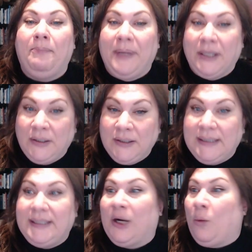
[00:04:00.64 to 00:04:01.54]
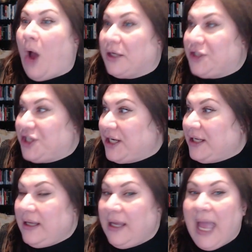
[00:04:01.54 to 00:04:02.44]
what bills they're
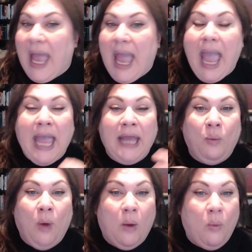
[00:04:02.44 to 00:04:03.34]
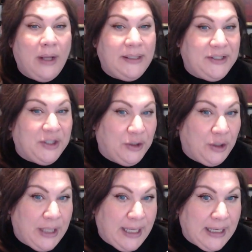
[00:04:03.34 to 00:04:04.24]
watching and what ones they're
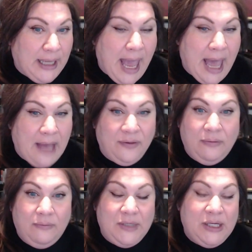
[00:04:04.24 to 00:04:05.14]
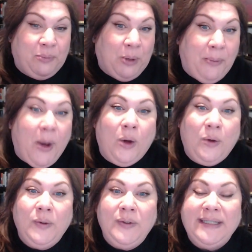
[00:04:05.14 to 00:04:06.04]
looking at to
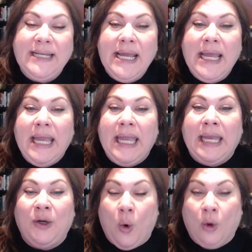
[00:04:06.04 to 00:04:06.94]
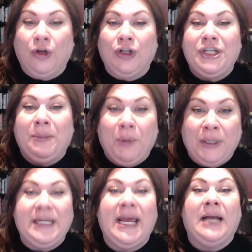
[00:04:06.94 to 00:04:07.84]
propose in order to
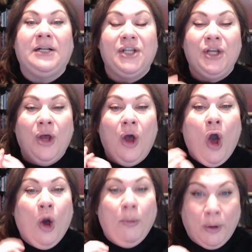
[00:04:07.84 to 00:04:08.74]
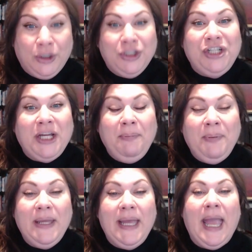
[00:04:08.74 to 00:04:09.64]
protect
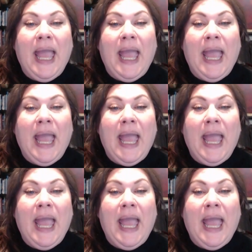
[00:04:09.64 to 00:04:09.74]
homeownership